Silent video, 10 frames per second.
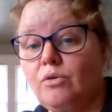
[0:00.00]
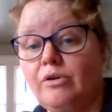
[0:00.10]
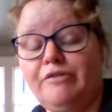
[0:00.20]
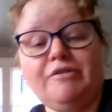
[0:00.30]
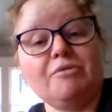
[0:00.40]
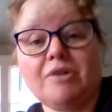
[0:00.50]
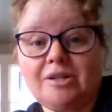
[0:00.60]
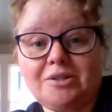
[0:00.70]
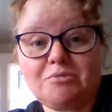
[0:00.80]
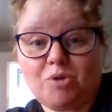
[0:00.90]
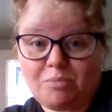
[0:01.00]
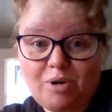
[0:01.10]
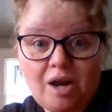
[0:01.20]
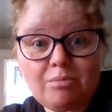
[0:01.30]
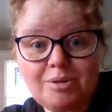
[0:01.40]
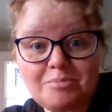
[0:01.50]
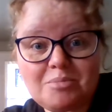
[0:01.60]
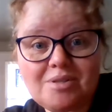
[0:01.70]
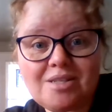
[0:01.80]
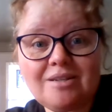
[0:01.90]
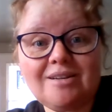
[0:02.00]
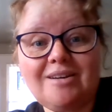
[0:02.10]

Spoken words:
or if I run into more problems.